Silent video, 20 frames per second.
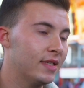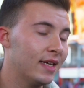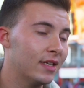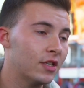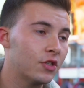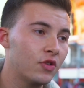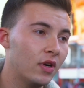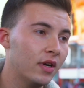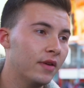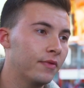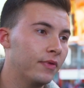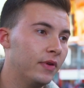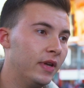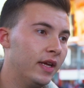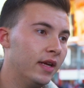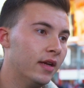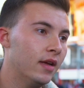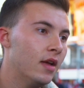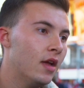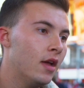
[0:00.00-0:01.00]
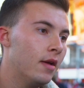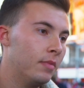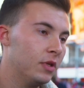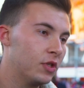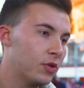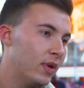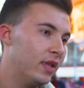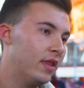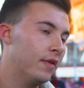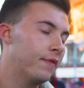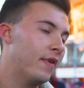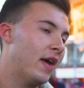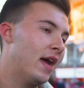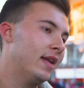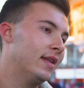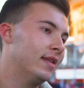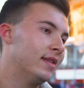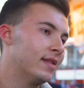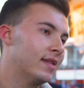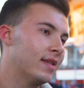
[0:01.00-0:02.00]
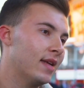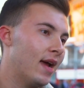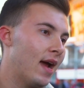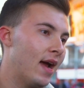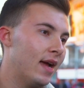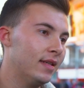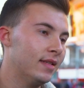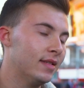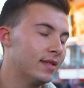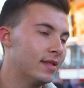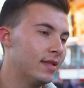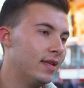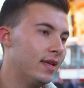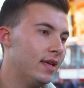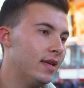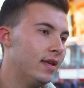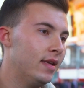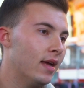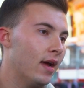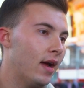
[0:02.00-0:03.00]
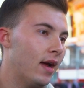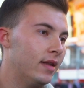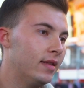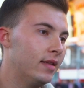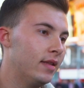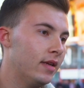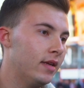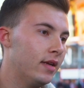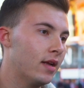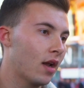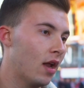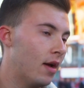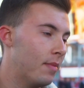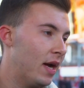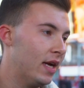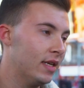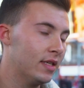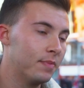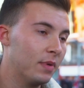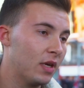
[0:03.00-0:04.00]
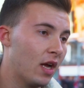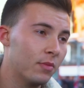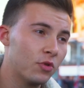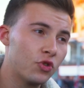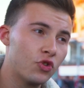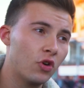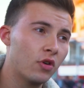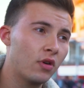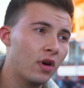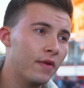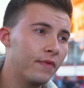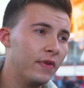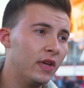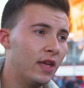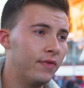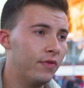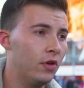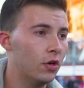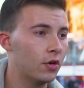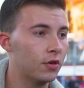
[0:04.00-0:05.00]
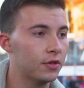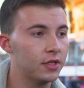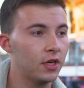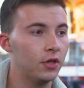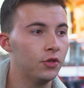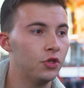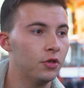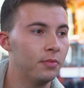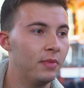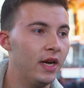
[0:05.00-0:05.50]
That strengthening between the fans and the and the club has become stronger. I think if you look on social